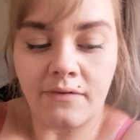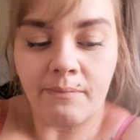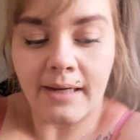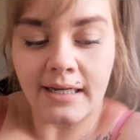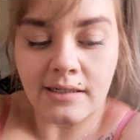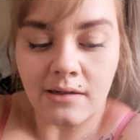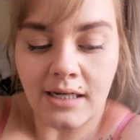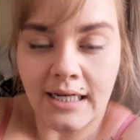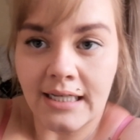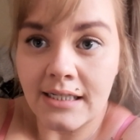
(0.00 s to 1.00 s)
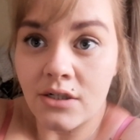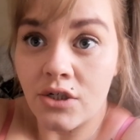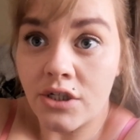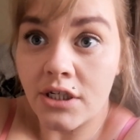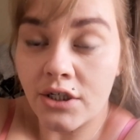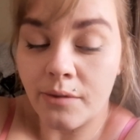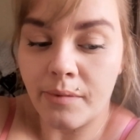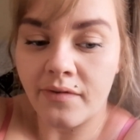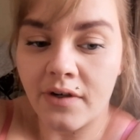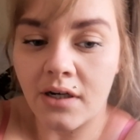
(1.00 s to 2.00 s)
I've made another
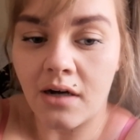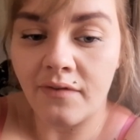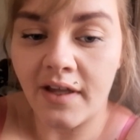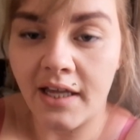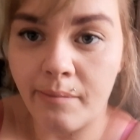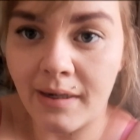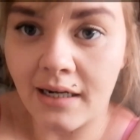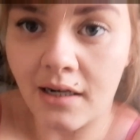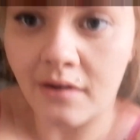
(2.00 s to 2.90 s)
cup of coffee, black